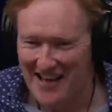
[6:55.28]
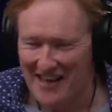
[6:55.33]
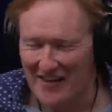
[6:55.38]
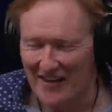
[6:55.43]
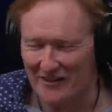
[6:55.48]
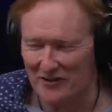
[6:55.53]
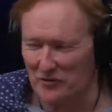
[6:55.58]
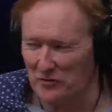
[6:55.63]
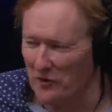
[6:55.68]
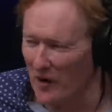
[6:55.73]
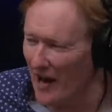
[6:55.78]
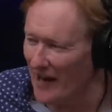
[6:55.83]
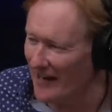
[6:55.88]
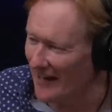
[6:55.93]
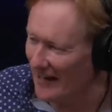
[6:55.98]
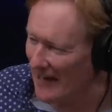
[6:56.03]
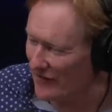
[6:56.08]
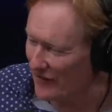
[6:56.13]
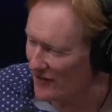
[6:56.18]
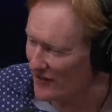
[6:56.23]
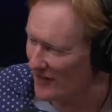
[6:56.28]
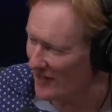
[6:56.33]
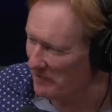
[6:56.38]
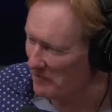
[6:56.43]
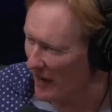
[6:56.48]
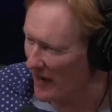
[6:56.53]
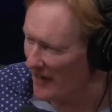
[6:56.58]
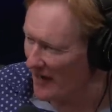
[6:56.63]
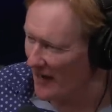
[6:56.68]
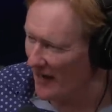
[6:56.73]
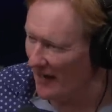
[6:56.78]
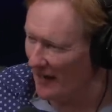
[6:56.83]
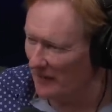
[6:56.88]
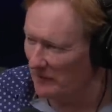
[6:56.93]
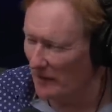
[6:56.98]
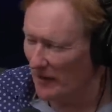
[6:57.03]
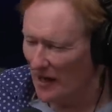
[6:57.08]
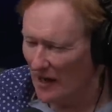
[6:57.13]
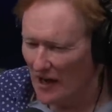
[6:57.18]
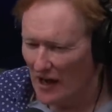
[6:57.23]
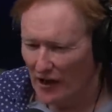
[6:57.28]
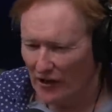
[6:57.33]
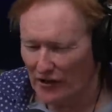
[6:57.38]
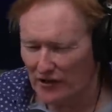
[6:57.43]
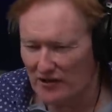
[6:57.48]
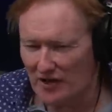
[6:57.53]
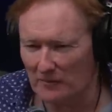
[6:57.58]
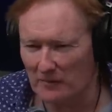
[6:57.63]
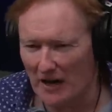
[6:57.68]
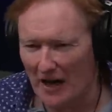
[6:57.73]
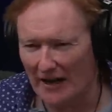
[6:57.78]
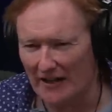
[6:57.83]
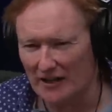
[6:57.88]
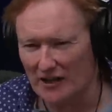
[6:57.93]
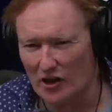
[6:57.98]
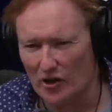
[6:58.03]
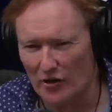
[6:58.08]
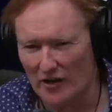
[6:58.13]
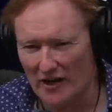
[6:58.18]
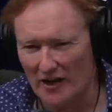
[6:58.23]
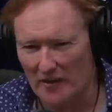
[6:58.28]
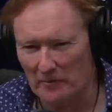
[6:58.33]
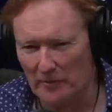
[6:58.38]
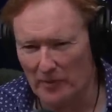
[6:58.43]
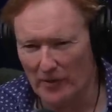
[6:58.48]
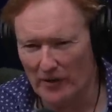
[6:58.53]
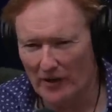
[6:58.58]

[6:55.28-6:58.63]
That's right. I never said my name. You're some kind of creep.